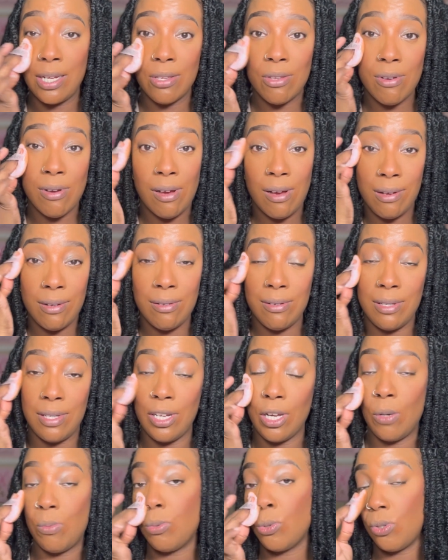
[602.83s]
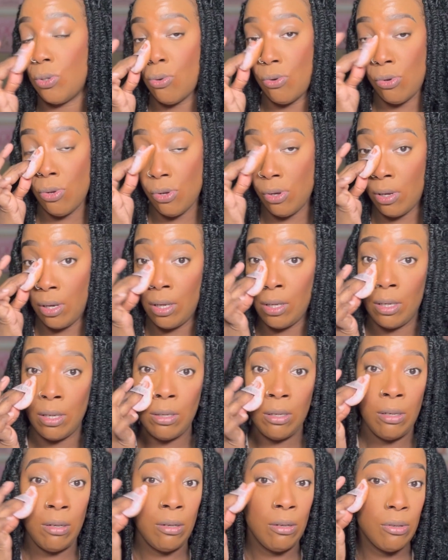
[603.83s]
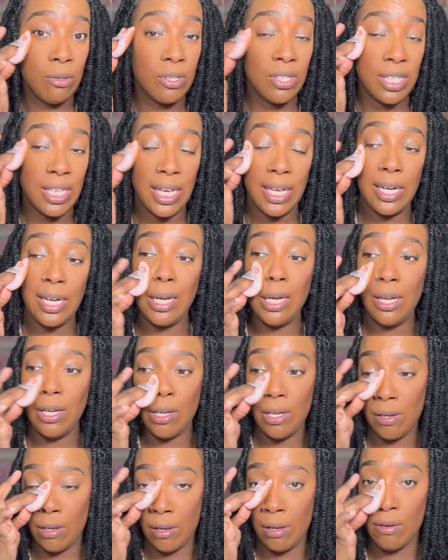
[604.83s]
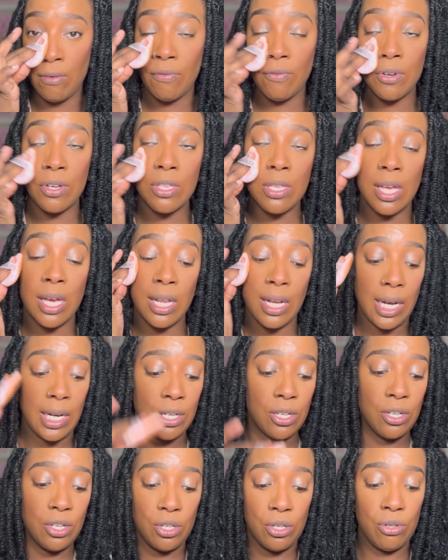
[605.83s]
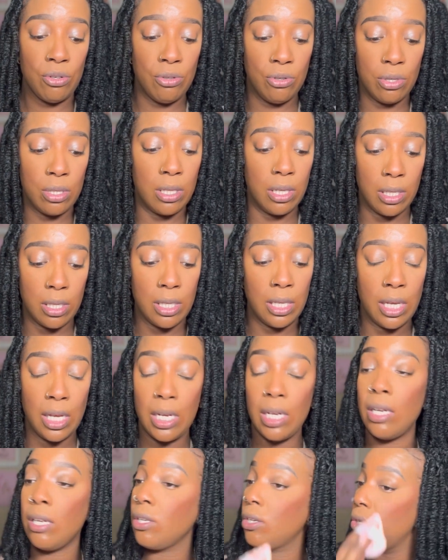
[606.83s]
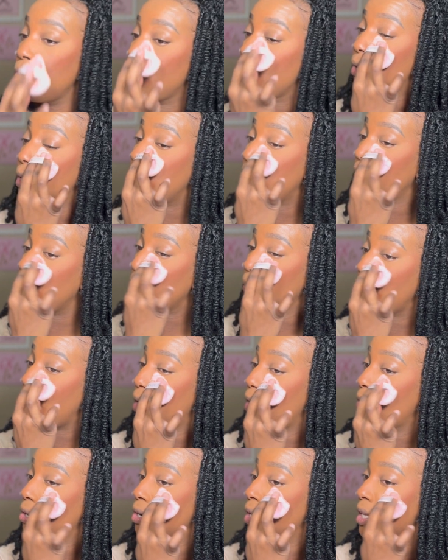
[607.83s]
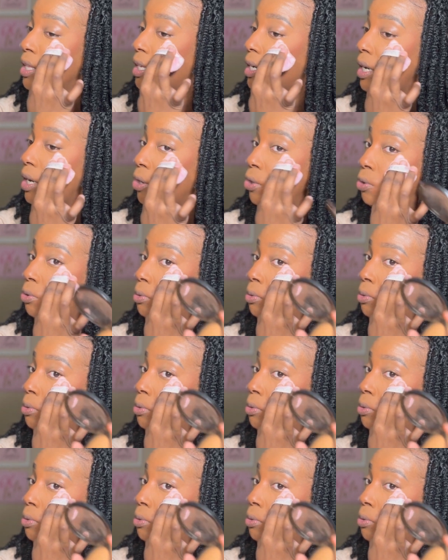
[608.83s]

is called double setting. First, I like to use the setting, the loose setting powder, and then I'll go